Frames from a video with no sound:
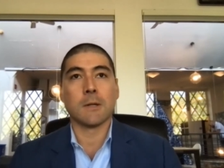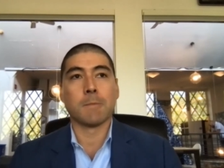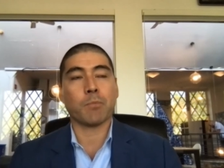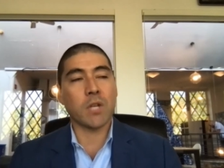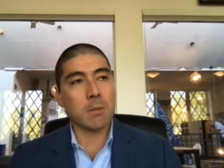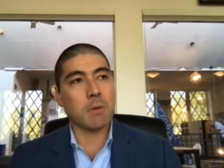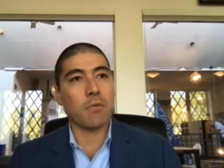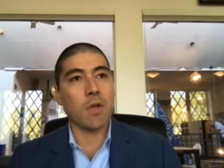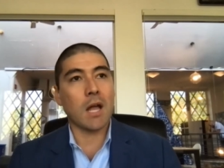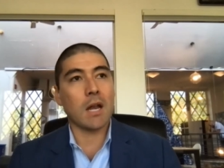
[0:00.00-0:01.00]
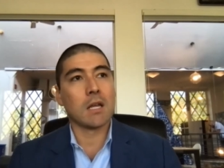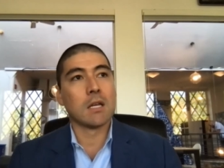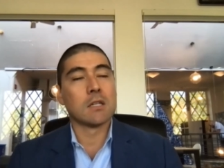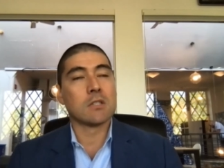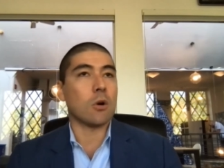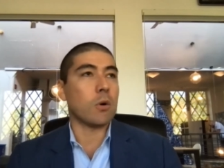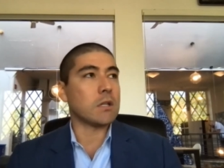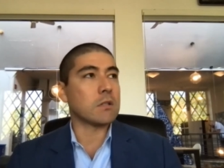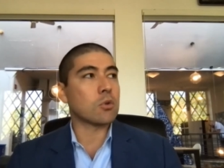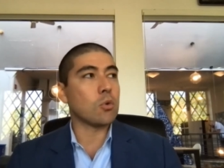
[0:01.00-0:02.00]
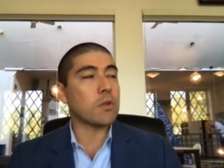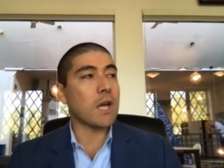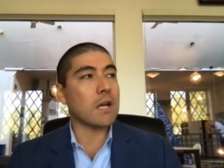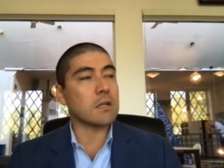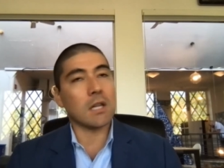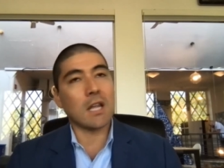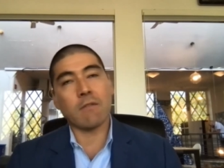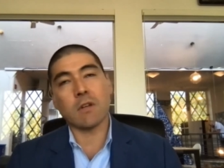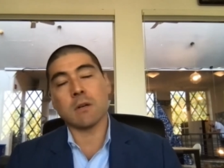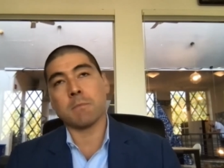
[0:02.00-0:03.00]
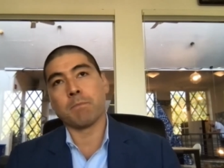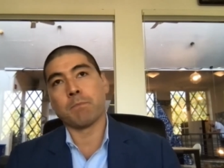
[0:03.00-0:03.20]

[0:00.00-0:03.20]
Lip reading: Think about that. So in 2011,